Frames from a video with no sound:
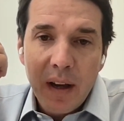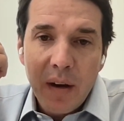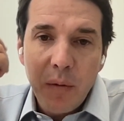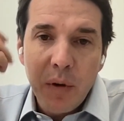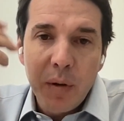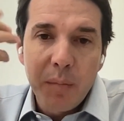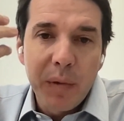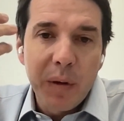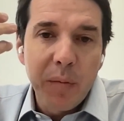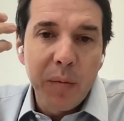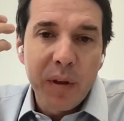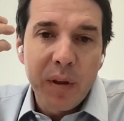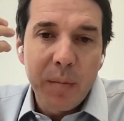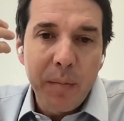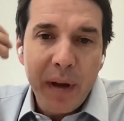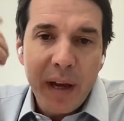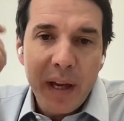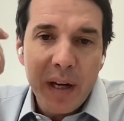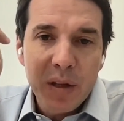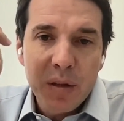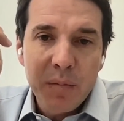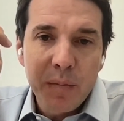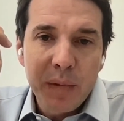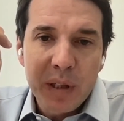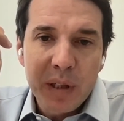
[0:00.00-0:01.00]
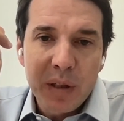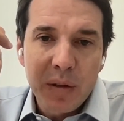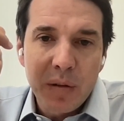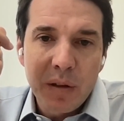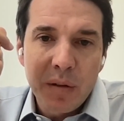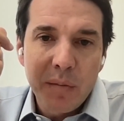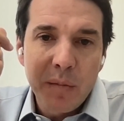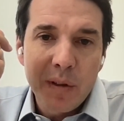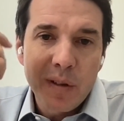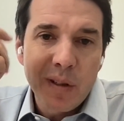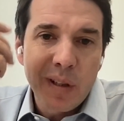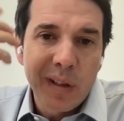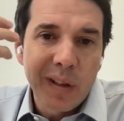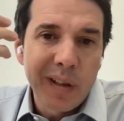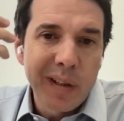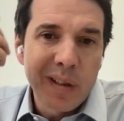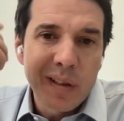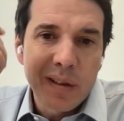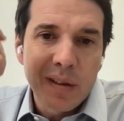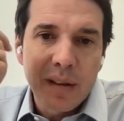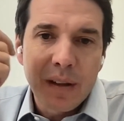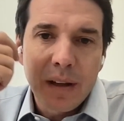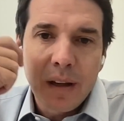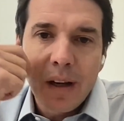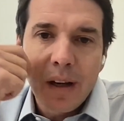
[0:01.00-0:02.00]
we meet with the management team and we say,
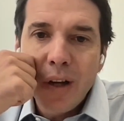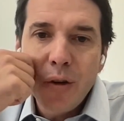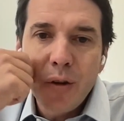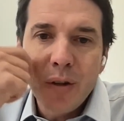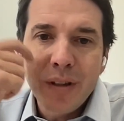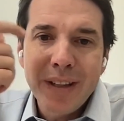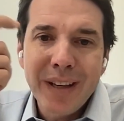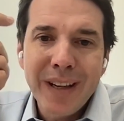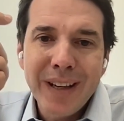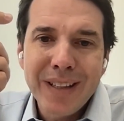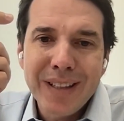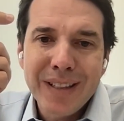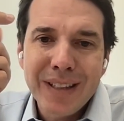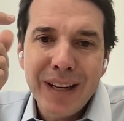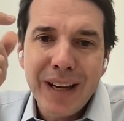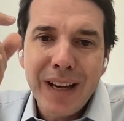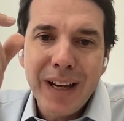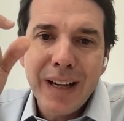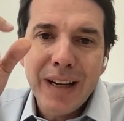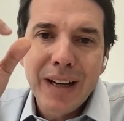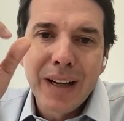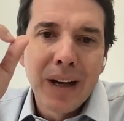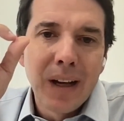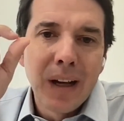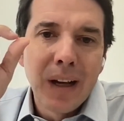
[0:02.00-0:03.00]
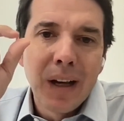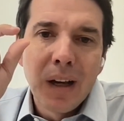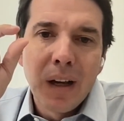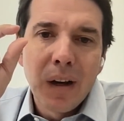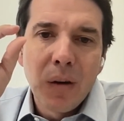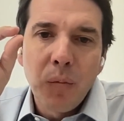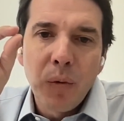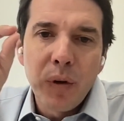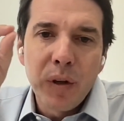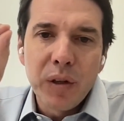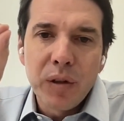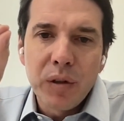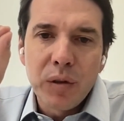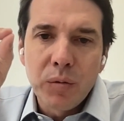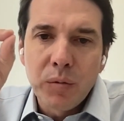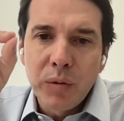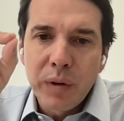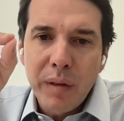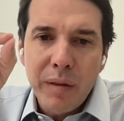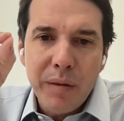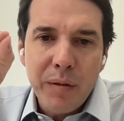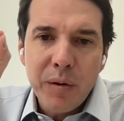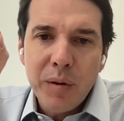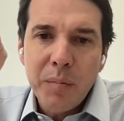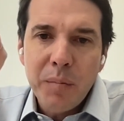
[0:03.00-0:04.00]
listen, on your tech stack, when you're
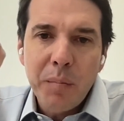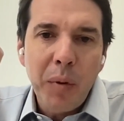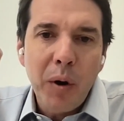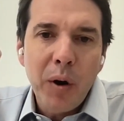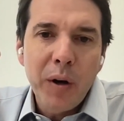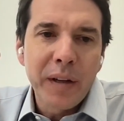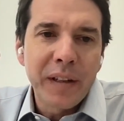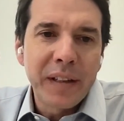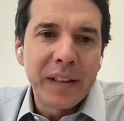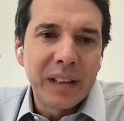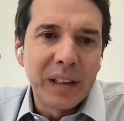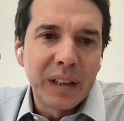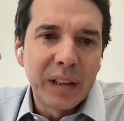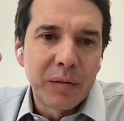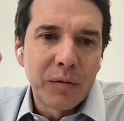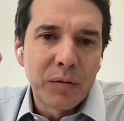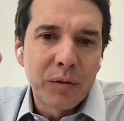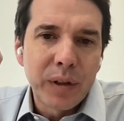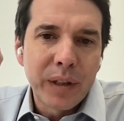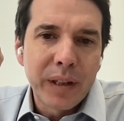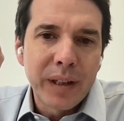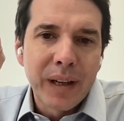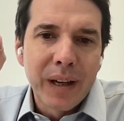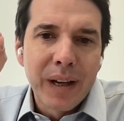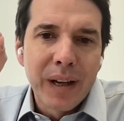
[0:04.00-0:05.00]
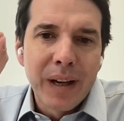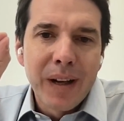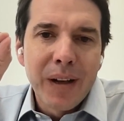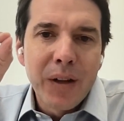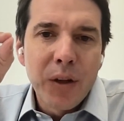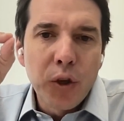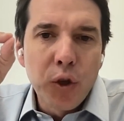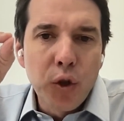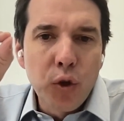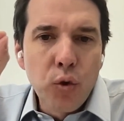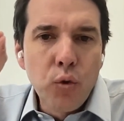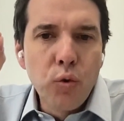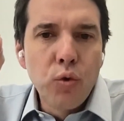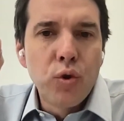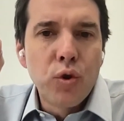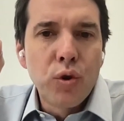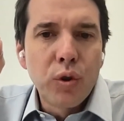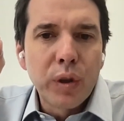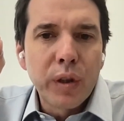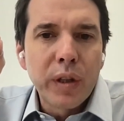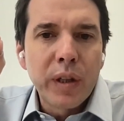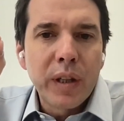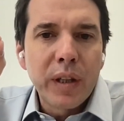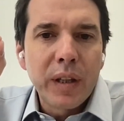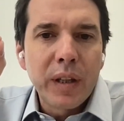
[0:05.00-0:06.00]
doing third party delivery,
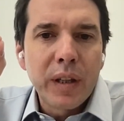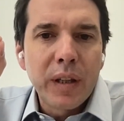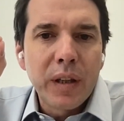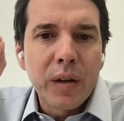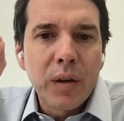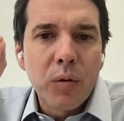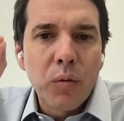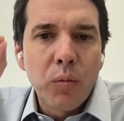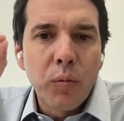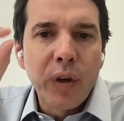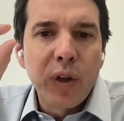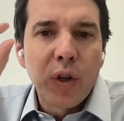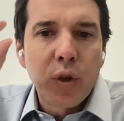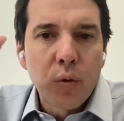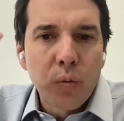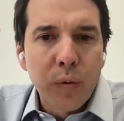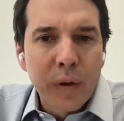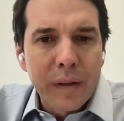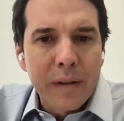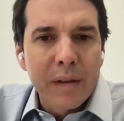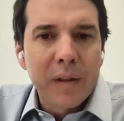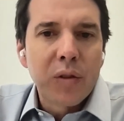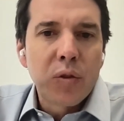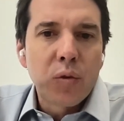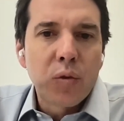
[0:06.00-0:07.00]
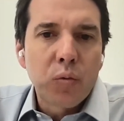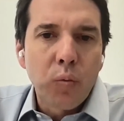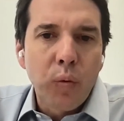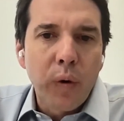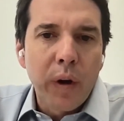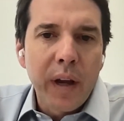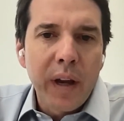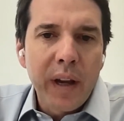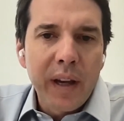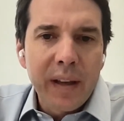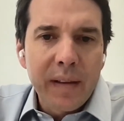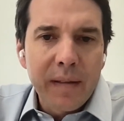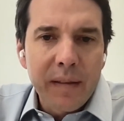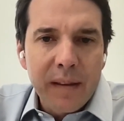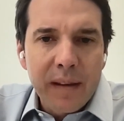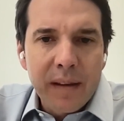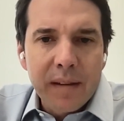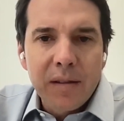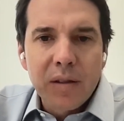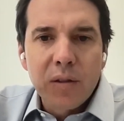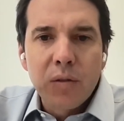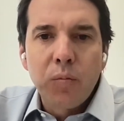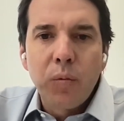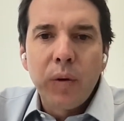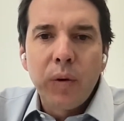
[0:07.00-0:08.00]
usually we do it this way, and
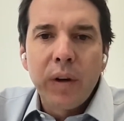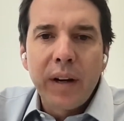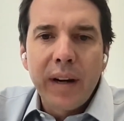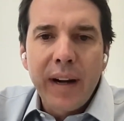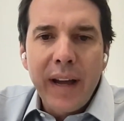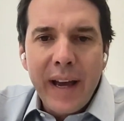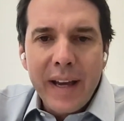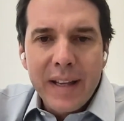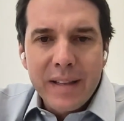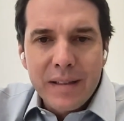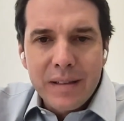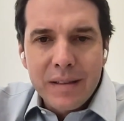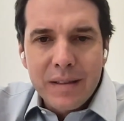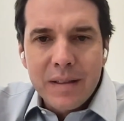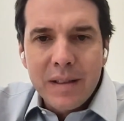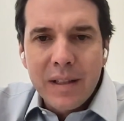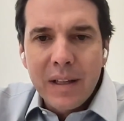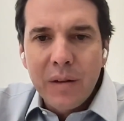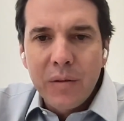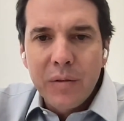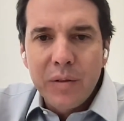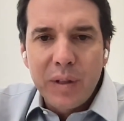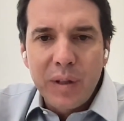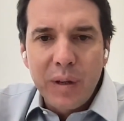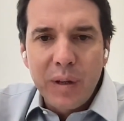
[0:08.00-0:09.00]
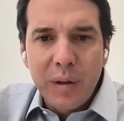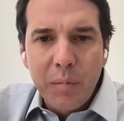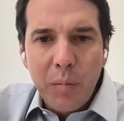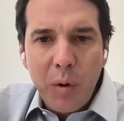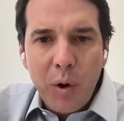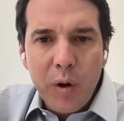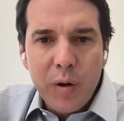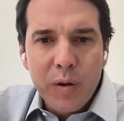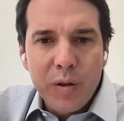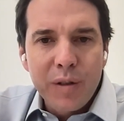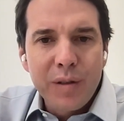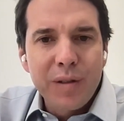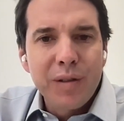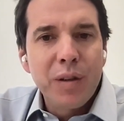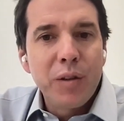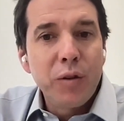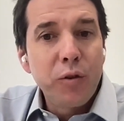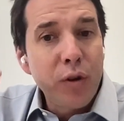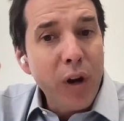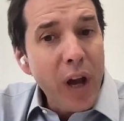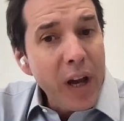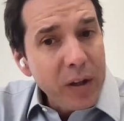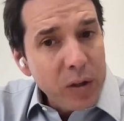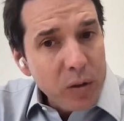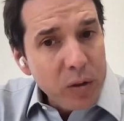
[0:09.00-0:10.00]
this is what it adds in sales and in margins, and
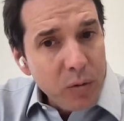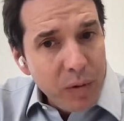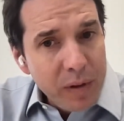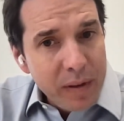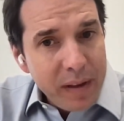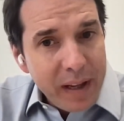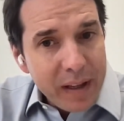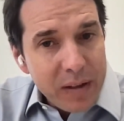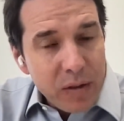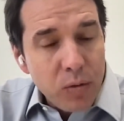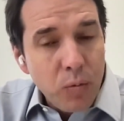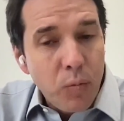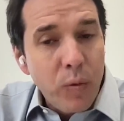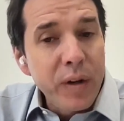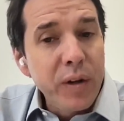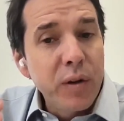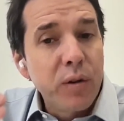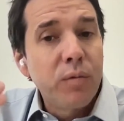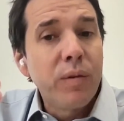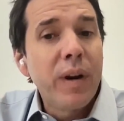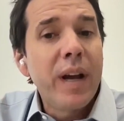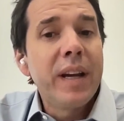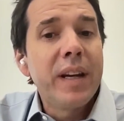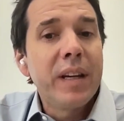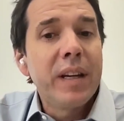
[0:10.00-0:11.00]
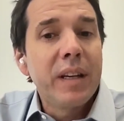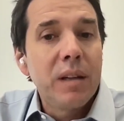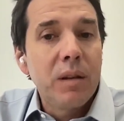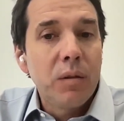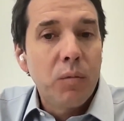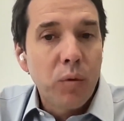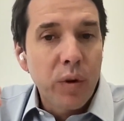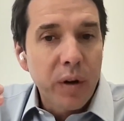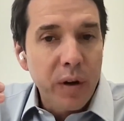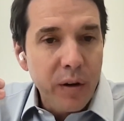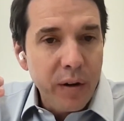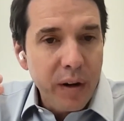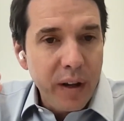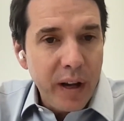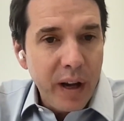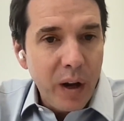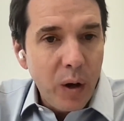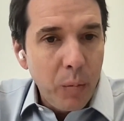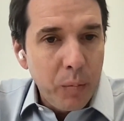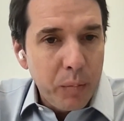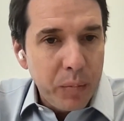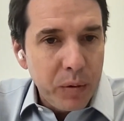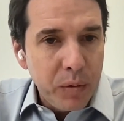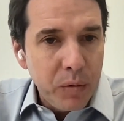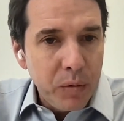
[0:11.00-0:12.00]
you're not doing that. So when you're ready, we're here to
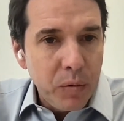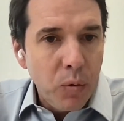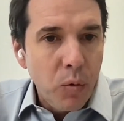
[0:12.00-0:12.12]
help you.